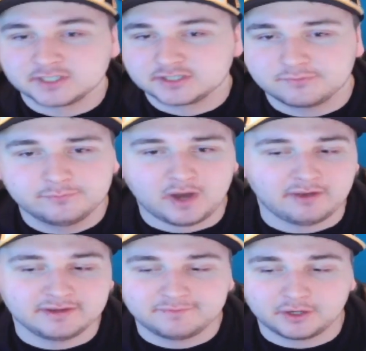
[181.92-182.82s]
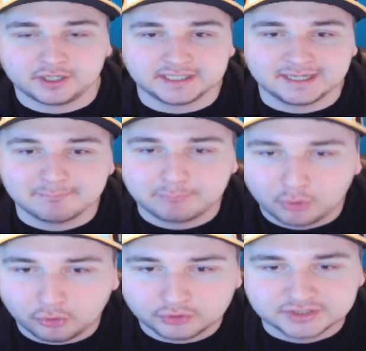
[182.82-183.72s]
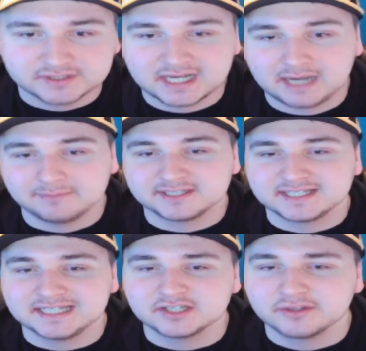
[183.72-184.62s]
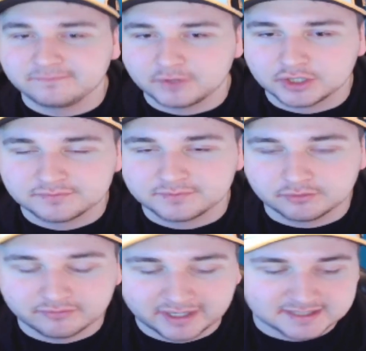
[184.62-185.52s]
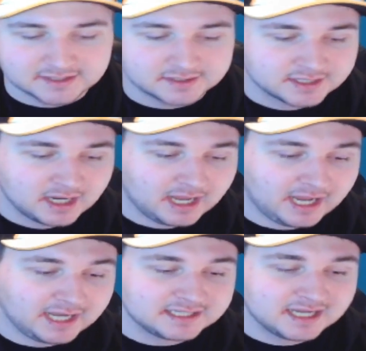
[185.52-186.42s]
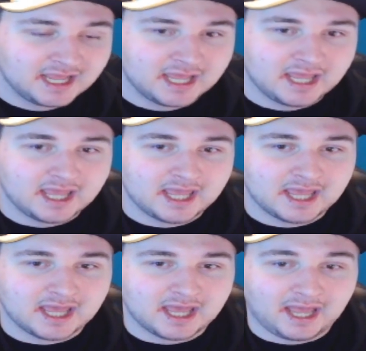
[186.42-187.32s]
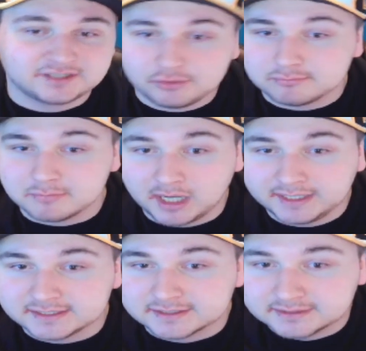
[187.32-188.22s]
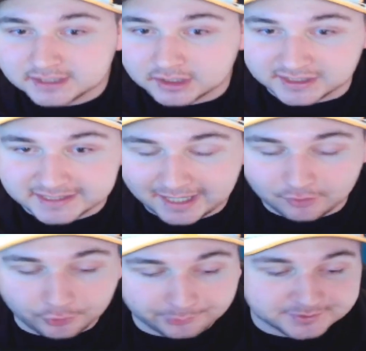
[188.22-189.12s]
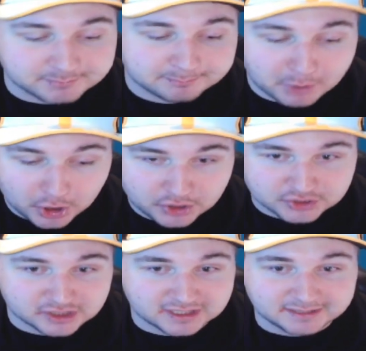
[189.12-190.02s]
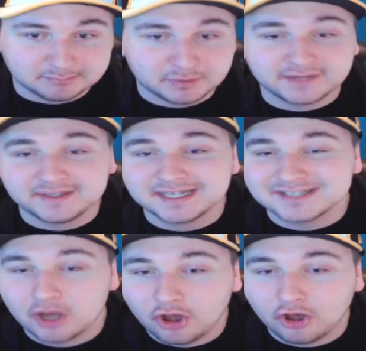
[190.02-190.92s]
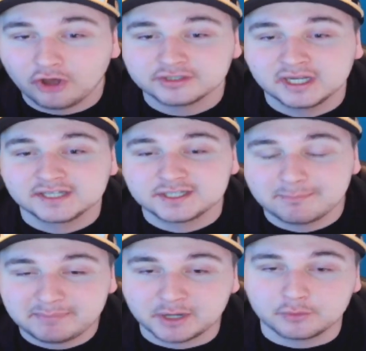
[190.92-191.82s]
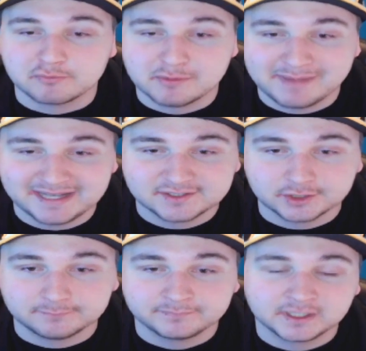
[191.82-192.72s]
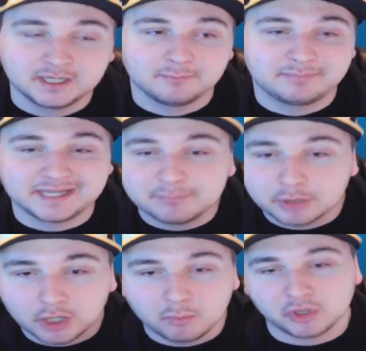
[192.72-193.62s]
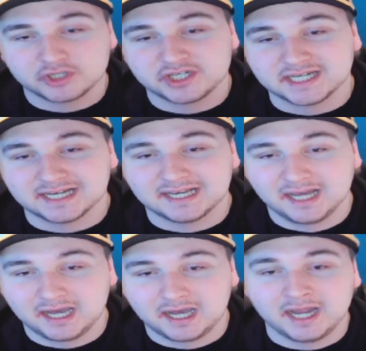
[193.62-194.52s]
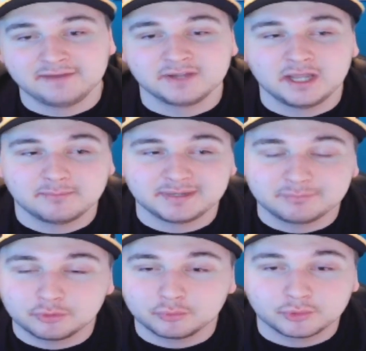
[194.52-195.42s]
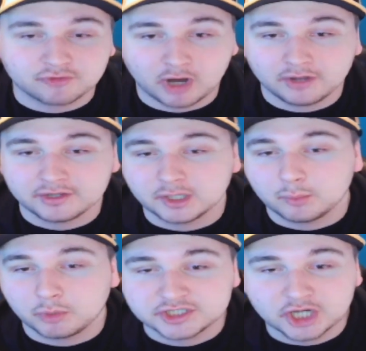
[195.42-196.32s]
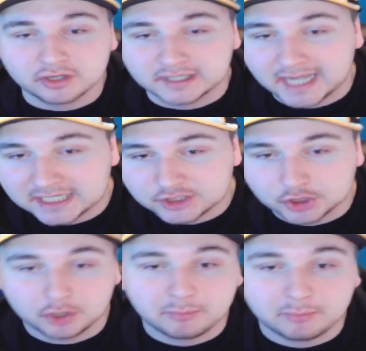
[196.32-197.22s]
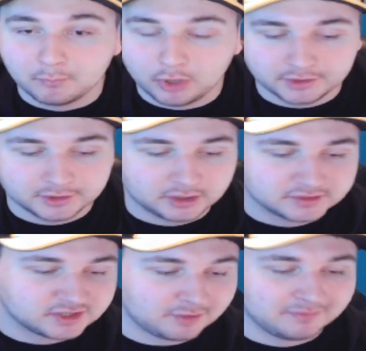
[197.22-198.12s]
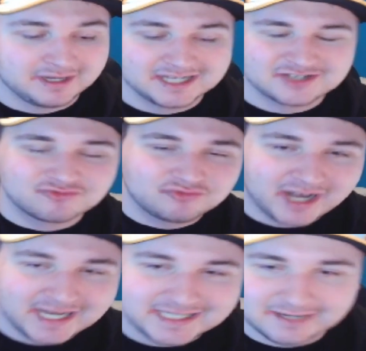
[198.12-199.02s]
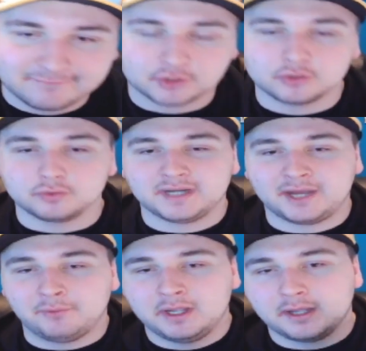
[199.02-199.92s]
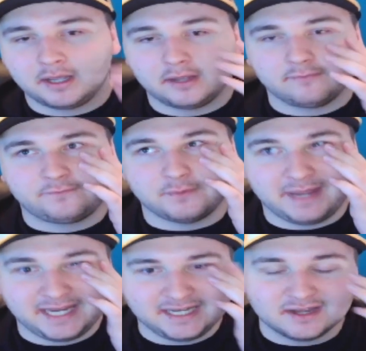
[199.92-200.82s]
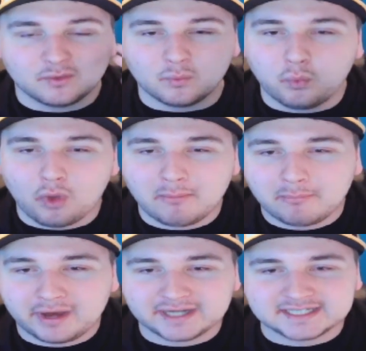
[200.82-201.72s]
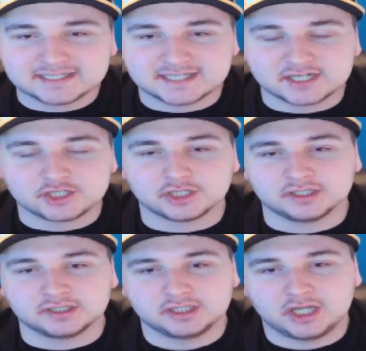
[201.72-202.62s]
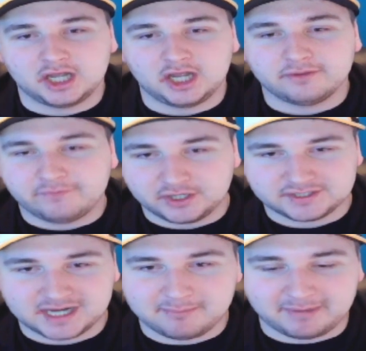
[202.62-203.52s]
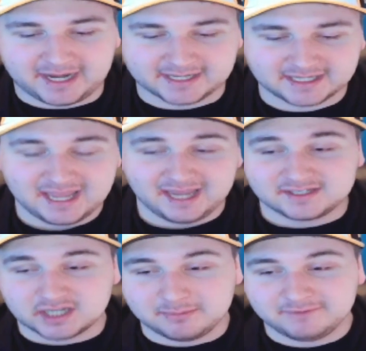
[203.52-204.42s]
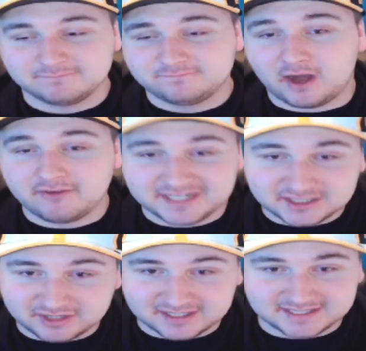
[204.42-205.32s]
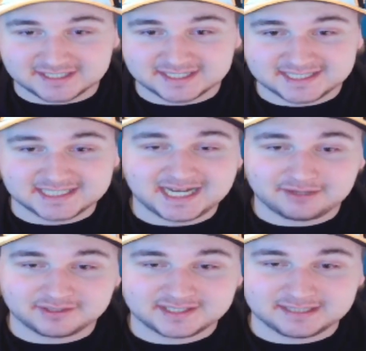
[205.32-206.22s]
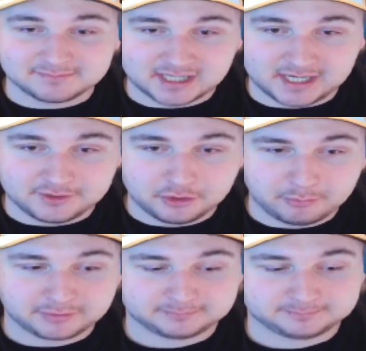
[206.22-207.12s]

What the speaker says: it's very, very important time of the season, the first few races. And I don't mind the early get-ups, personally, but I think it's hard to build momentum. People aren't watching it live. People would rather watch it on catch-up and whatnot. So it's really difficult. Now, for me, one practice session at the first time back, it's going to be very interesting to see how the teams line up.